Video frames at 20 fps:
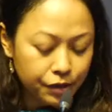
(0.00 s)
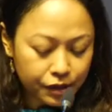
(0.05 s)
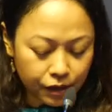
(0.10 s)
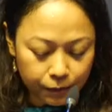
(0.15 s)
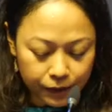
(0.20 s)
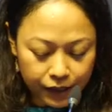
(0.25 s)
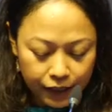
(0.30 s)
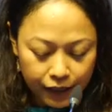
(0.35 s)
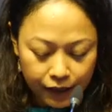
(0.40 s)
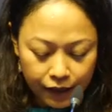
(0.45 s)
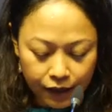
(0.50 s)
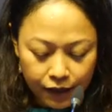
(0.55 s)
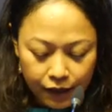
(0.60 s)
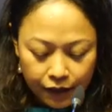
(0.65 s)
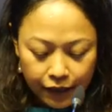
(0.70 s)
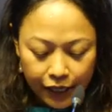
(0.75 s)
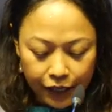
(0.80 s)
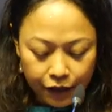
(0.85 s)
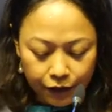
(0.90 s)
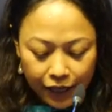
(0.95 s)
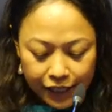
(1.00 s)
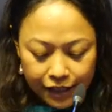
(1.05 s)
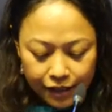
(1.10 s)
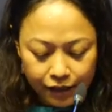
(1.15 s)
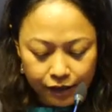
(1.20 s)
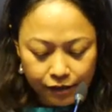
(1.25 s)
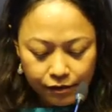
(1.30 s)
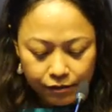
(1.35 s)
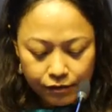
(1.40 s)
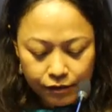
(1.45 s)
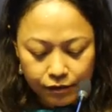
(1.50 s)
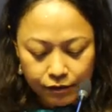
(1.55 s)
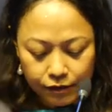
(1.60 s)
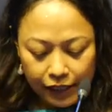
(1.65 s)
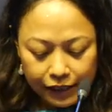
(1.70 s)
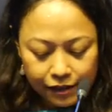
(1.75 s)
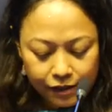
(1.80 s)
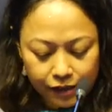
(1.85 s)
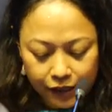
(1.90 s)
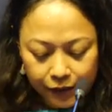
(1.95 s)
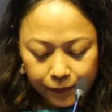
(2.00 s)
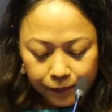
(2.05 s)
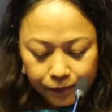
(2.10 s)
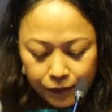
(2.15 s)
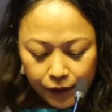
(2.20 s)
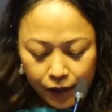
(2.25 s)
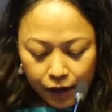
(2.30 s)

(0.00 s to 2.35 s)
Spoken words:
something like writing, let's say.